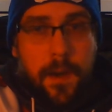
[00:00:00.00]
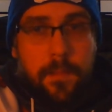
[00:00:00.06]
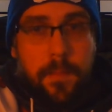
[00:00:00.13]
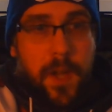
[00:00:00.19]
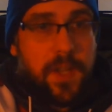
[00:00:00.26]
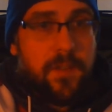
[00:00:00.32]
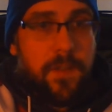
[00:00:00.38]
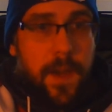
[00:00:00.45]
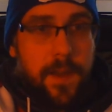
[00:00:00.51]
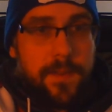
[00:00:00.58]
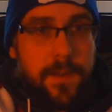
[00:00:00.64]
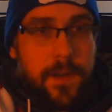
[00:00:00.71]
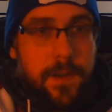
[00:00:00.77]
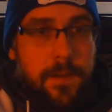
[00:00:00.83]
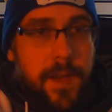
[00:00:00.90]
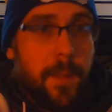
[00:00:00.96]
much
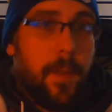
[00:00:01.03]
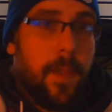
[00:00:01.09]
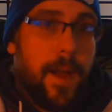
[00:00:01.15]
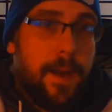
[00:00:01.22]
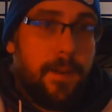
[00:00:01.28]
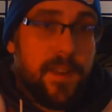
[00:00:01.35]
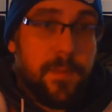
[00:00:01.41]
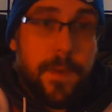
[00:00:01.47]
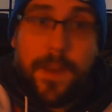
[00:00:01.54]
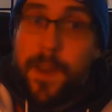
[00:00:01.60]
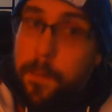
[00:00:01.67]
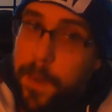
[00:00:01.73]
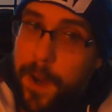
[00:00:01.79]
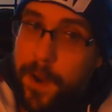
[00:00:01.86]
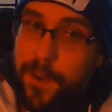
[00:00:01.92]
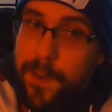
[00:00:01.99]
faster, a couple hours, but
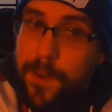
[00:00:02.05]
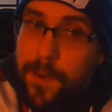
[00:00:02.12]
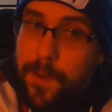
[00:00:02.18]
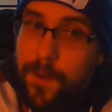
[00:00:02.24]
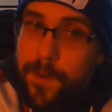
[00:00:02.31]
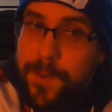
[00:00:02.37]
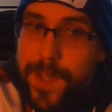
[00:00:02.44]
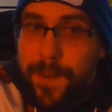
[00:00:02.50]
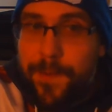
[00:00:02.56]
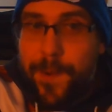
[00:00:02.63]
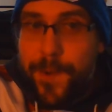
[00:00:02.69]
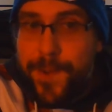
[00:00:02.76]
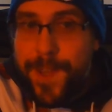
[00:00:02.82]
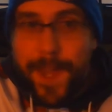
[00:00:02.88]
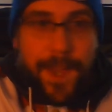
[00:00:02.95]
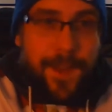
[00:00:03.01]
compared to several
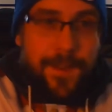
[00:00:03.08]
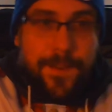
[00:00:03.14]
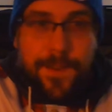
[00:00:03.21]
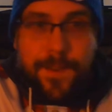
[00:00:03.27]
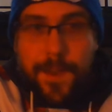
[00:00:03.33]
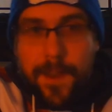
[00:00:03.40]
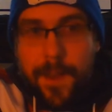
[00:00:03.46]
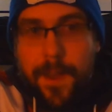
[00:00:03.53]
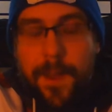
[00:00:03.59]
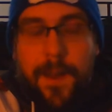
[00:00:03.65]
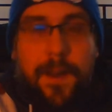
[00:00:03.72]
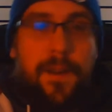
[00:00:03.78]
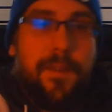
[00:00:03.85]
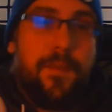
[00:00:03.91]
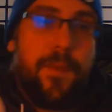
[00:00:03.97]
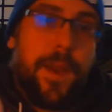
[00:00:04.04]
days
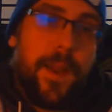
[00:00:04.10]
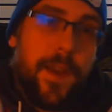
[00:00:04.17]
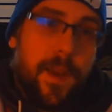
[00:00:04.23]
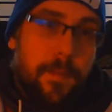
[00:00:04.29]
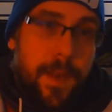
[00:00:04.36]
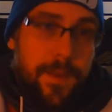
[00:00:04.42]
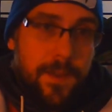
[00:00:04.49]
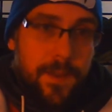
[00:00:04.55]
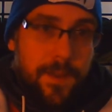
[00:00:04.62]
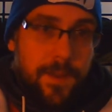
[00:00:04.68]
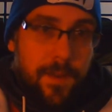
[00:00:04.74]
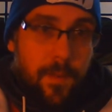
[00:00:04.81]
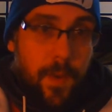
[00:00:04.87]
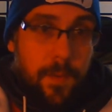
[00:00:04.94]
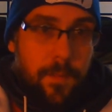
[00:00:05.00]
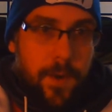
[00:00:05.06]
of waiting on messages
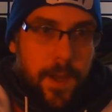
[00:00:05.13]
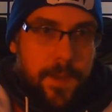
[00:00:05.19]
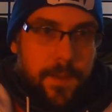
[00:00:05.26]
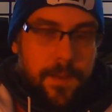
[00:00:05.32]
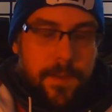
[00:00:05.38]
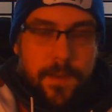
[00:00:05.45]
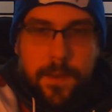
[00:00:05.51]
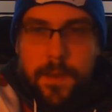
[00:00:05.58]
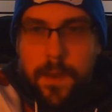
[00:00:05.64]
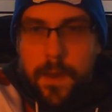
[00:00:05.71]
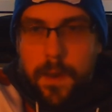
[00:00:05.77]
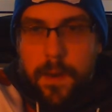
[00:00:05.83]
and what prices